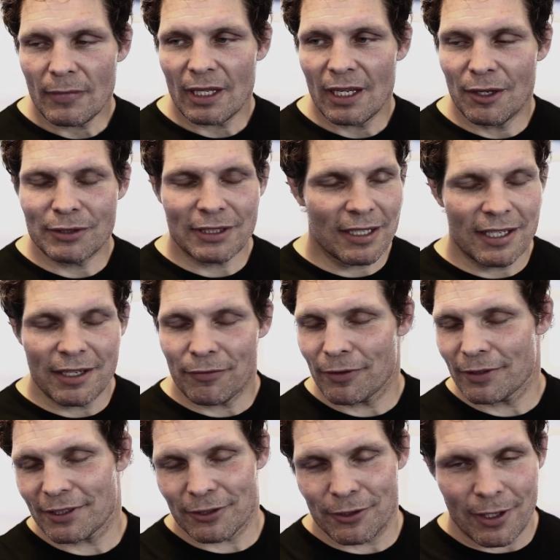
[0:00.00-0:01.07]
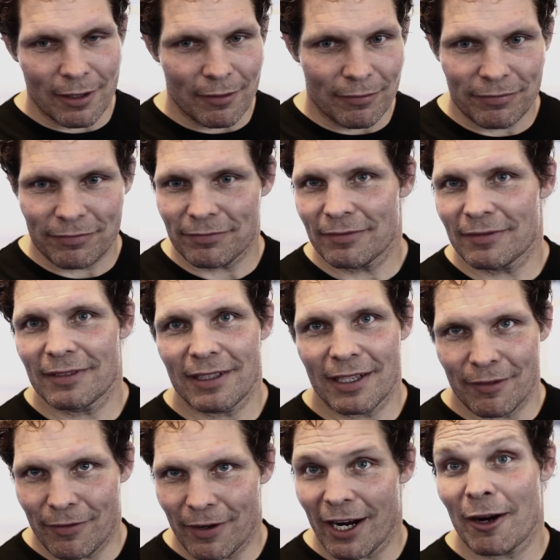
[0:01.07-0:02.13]
It was a different sort of
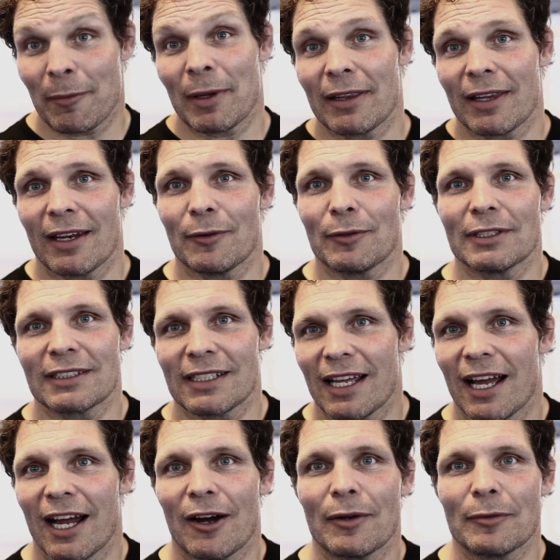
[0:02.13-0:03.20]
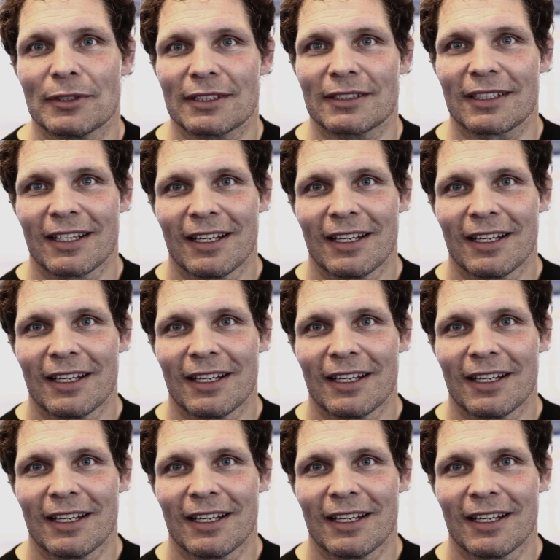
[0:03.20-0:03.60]
environment than it was now. It was